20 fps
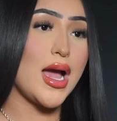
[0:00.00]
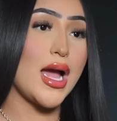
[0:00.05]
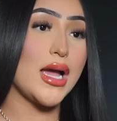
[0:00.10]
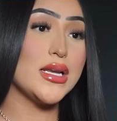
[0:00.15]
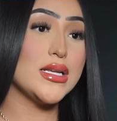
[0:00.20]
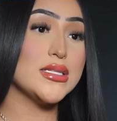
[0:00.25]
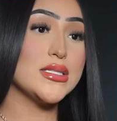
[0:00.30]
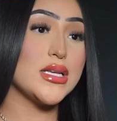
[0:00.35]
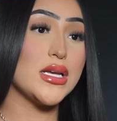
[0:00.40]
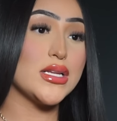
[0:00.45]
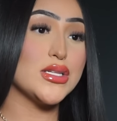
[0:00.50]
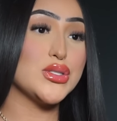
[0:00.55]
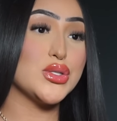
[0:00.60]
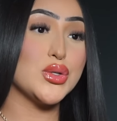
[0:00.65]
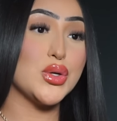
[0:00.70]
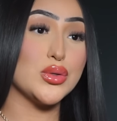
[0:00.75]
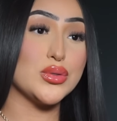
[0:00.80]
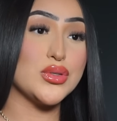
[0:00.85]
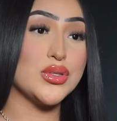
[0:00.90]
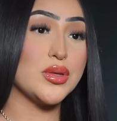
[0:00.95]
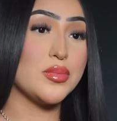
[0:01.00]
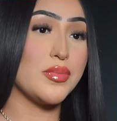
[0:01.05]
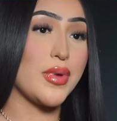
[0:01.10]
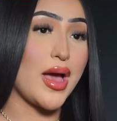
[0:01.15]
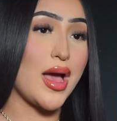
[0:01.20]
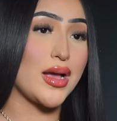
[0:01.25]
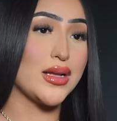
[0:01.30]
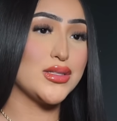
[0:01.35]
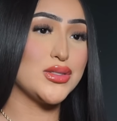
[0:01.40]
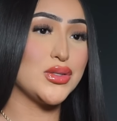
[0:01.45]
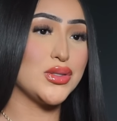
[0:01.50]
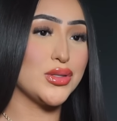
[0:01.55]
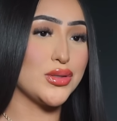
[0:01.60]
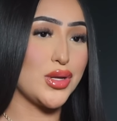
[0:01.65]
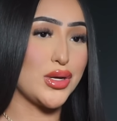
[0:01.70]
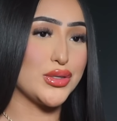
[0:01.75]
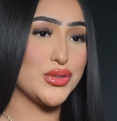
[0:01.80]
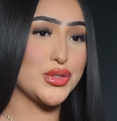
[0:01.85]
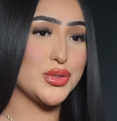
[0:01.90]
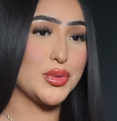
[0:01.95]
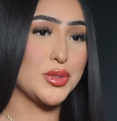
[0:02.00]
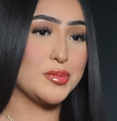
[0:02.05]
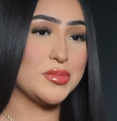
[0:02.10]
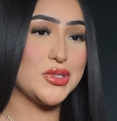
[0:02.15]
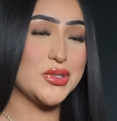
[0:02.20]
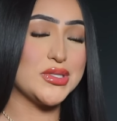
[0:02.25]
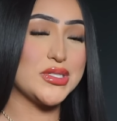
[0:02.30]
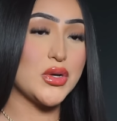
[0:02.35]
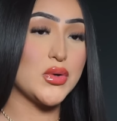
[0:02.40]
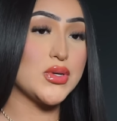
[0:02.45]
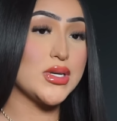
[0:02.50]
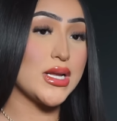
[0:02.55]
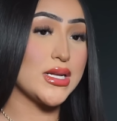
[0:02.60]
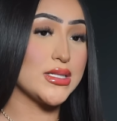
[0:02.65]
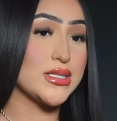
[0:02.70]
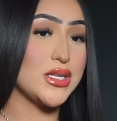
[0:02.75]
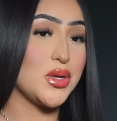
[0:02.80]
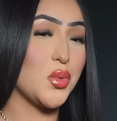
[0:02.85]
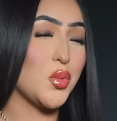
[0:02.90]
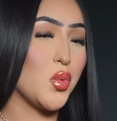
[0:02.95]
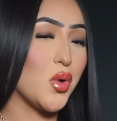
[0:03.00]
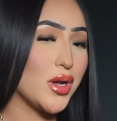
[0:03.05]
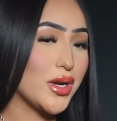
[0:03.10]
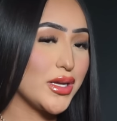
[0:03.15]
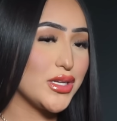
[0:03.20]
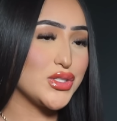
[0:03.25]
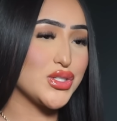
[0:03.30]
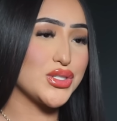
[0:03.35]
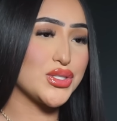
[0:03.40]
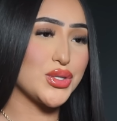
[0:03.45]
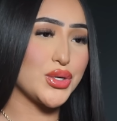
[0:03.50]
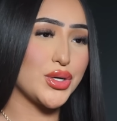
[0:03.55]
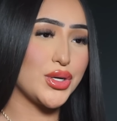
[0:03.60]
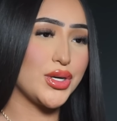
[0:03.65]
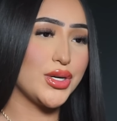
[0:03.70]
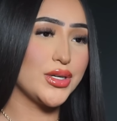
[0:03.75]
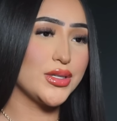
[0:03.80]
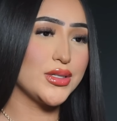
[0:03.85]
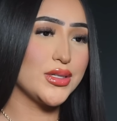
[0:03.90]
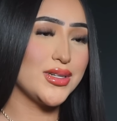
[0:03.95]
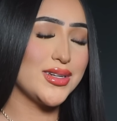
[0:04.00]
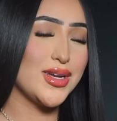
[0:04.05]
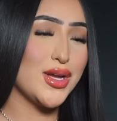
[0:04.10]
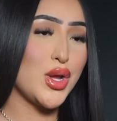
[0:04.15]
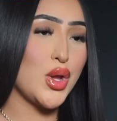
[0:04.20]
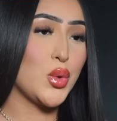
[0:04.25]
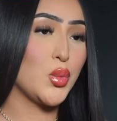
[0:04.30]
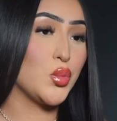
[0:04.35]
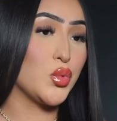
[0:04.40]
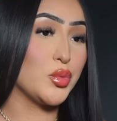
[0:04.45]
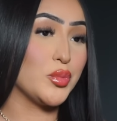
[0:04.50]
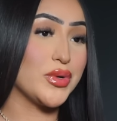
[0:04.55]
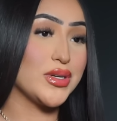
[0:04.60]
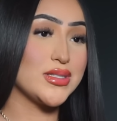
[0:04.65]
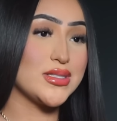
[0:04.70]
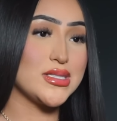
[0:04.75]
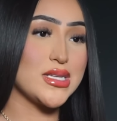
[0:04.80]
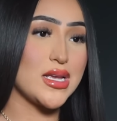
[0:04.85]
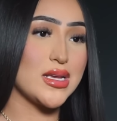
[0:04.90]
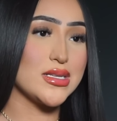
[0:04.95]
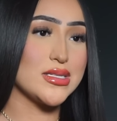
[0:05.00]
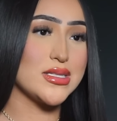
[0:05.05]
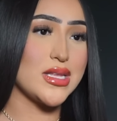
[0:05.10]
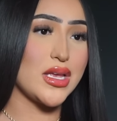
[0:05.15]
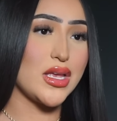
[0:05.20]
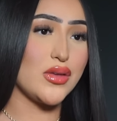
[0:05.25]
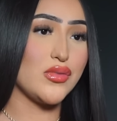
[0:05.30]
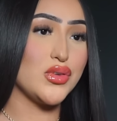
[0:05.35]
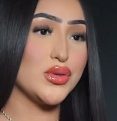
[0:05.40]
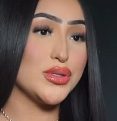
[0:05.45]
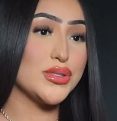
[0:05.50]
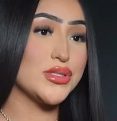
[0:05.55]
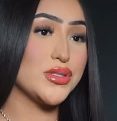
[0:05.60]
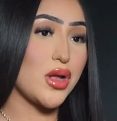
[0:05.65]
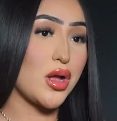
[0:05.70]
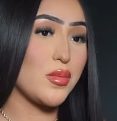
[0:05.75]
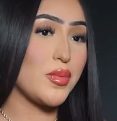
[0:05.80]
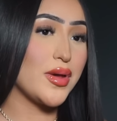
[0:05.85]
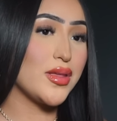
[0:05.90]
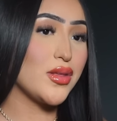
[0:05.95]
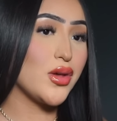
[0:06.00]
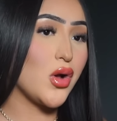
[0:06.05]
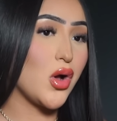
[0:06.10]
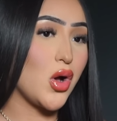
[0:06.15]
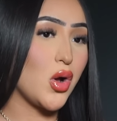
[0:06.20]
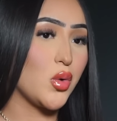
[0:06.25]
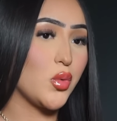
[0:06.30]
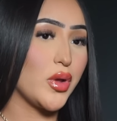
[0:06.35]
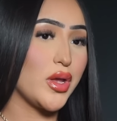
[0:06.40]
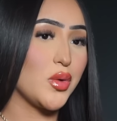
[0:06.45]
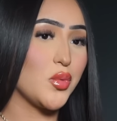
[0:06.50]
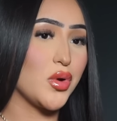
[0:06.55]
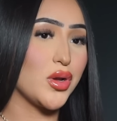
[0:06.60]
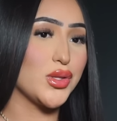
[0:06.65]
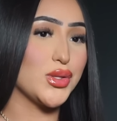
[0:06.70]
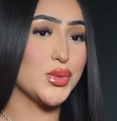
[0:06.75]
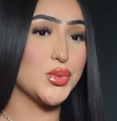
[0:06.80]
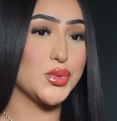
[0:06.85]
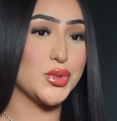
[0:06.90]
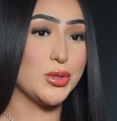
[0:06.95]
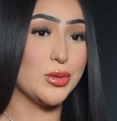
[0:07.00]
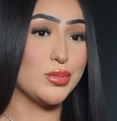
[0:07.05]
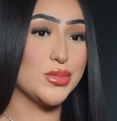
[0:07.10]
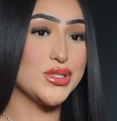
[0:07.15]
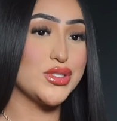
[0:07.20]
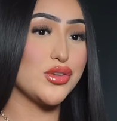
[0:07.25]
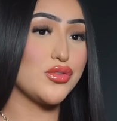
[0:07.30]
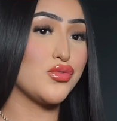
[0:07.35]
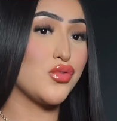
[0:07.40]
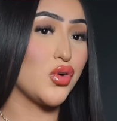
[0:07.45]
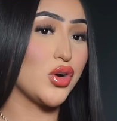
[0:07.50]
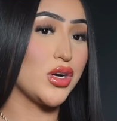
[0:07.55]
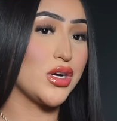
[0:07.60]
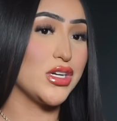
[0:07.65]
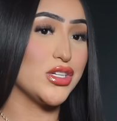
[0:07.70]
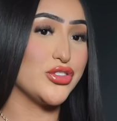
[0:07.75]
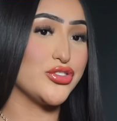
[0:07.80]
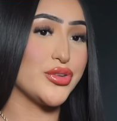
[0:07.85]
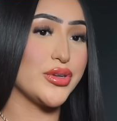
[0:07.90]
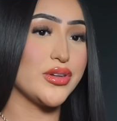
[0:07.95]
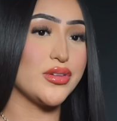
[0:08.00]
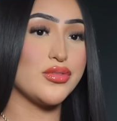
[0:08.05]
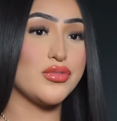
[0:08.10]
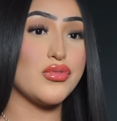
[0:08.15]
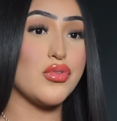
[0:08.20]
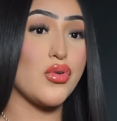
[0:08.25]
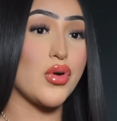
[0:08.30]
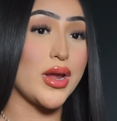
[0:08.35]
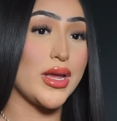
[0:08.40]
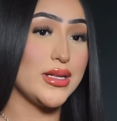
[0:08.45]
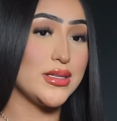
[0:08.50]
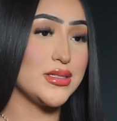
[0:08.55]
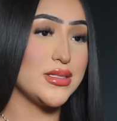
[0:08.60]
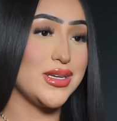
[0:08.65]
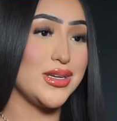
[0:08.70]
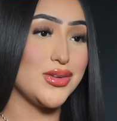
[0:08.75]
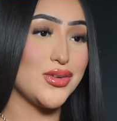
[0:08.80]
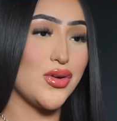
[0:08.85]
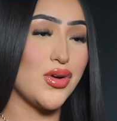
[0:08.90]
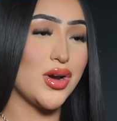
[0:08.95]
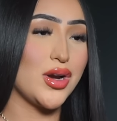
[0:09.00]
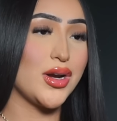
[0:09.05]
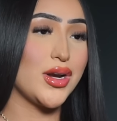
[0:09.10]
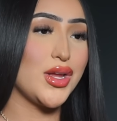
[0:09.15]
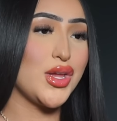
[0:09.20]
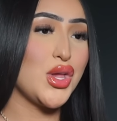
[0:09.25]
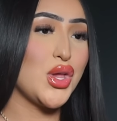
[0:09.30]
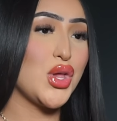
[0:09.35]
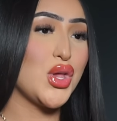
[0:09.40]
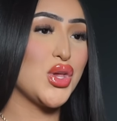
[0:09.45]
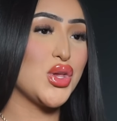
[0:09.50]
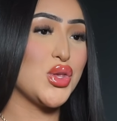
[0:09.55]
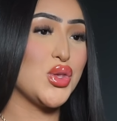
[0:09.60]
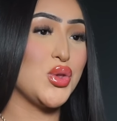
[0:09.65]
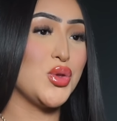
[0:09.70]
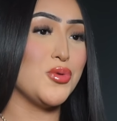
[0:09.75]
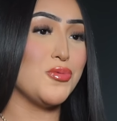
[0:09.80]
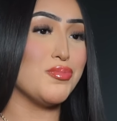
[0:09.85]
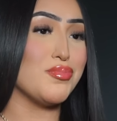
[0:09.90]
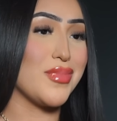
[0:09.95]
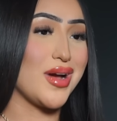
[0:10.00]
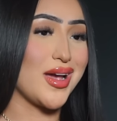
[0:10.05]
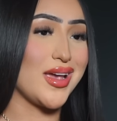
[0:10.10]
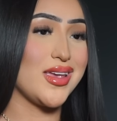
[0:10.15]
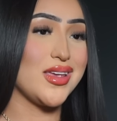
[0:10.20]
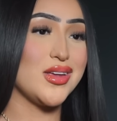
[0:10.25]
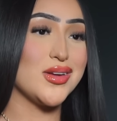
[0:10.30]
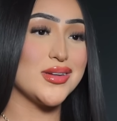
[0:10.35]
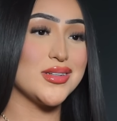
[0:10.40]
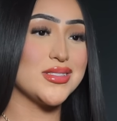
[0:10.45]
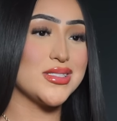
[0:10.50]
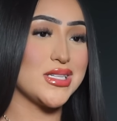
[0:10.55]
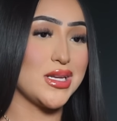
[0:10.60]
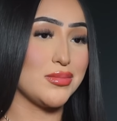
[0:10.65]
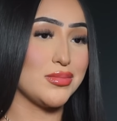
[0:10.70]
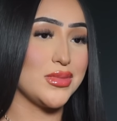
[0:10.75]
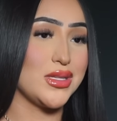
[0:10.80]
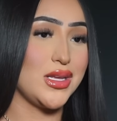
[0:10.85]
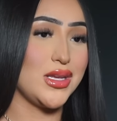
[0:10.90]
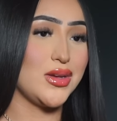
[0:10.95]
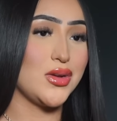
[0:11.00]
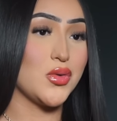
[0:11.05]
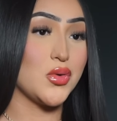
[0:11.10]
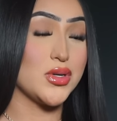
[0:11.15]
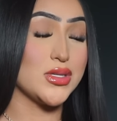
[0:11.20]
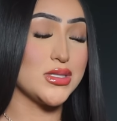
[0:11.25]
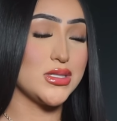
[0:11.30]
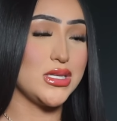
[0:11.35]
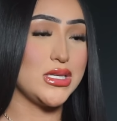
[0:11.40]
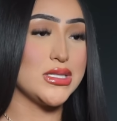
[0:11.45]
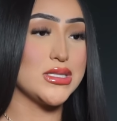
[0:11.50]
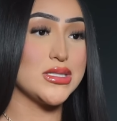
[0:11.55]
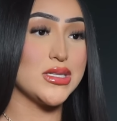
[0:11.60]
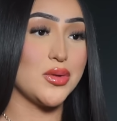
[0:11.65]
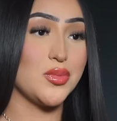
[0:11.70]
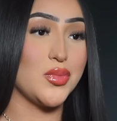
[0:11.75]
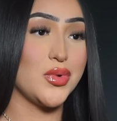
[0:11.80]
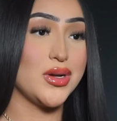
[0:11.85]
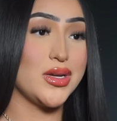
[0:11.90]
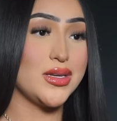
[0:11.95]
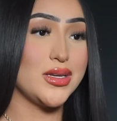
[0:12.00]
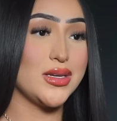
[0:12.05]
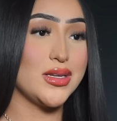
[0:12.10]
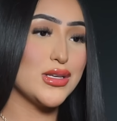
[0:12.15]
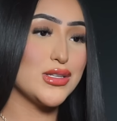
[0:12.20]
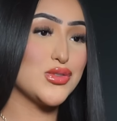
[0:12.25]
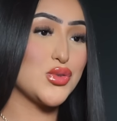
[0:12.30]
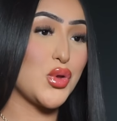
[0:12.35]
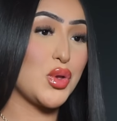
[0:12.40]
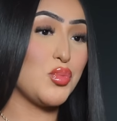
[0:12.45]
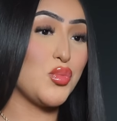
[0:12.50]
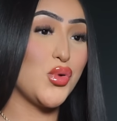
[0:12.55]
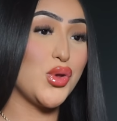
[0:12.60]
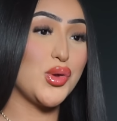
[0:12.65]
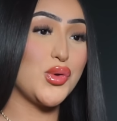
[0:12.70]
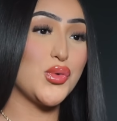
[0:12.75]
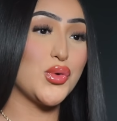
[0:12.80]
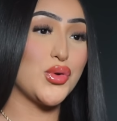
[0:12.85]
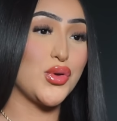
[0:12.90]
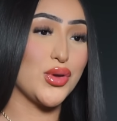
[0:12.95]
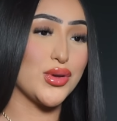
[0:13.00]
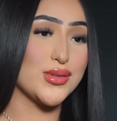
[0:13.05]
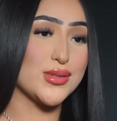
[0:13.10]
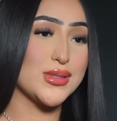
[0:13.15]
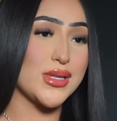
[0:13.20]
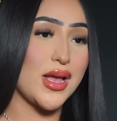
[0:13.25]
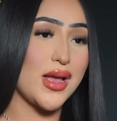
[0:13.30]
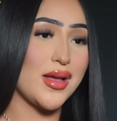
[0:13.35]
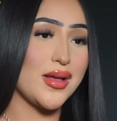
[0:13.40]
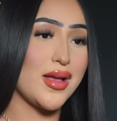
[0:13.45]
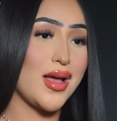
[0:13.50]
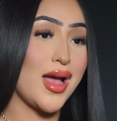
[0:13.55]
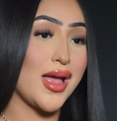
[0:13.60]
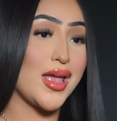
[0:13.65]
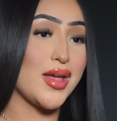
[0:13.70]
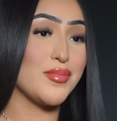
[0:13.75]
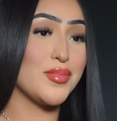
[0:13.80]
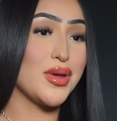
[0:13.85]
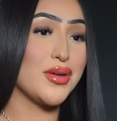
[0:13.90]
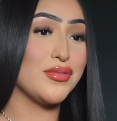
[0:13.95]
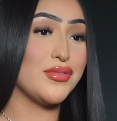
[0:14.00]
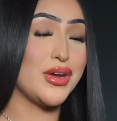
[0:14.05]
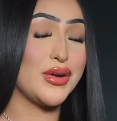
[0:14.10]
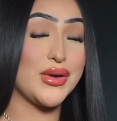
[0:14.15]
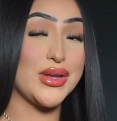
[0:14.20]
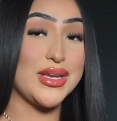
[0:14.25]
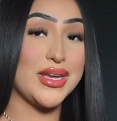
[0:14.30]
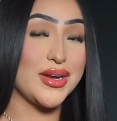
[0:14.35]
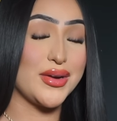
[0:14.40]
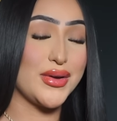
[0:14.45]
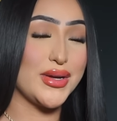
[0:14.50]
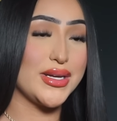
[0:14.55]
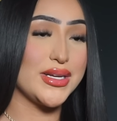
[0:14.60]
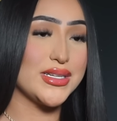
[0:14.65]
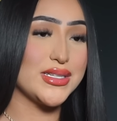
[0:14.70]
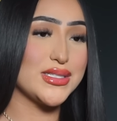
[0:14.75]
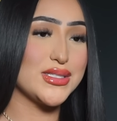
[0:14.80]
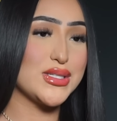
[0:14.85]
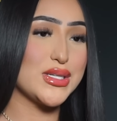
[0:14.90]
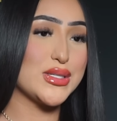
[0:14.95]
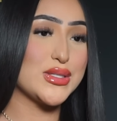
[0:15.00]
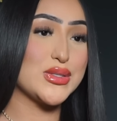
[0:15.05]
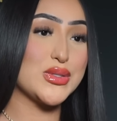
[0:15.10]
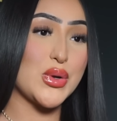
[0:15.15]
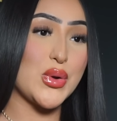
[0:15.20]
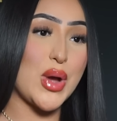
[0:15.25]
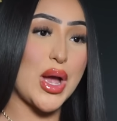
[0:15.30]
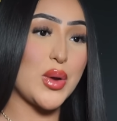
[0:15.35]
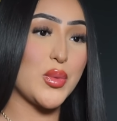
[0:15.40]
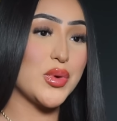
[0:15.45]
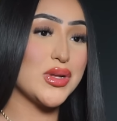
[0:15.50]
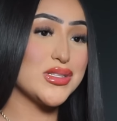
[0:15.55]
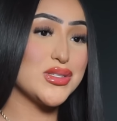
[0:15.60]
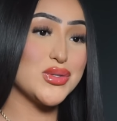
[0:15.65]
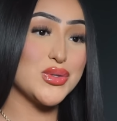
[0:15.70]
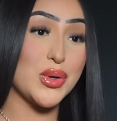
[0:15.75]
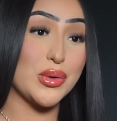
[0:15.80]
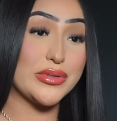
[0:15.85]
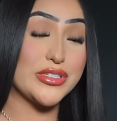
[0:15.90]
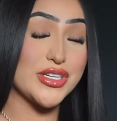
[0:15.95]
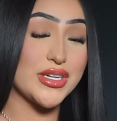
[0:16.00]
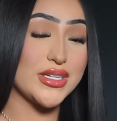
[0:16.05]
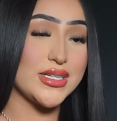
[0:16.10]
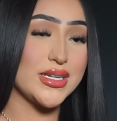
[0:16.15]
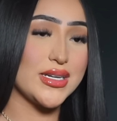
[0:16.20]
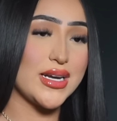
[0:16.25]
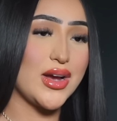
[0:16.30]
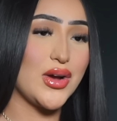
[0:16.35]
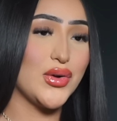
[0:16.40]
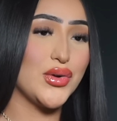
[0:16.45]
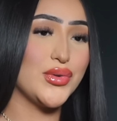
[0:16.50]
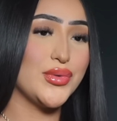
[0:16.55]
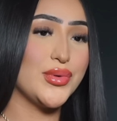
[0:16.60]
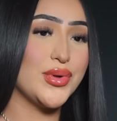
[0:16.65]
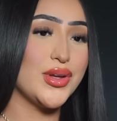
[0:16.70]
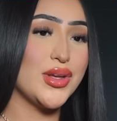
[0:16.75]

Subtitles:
I decided to go to the back to the laundry room to tell Nancy what I just heard. Rumor says that if you stop by the hallway where the rooms 400, 418 are, you might hear something or see someone. Soy muy curiosa. I am very curious, so I went to go check it out.